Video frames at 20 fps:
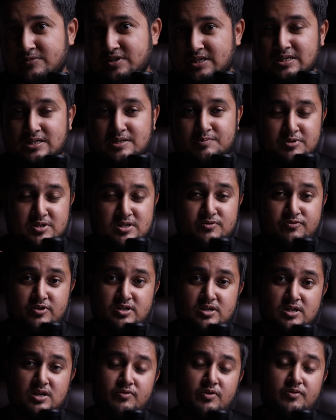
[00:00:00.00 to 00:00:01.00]
the sports
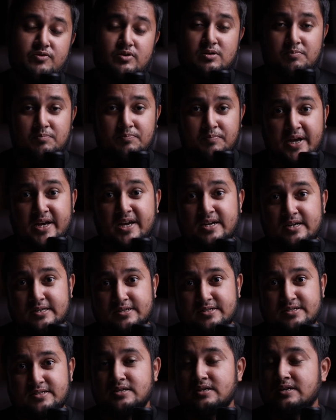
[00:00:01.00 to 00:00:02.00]
photography for
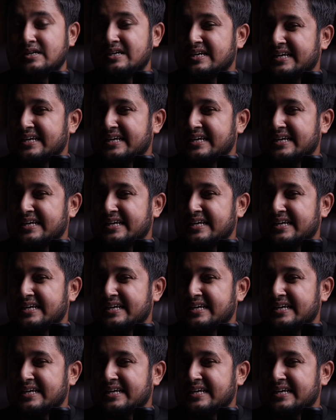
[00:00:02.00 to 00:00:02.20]
beginners,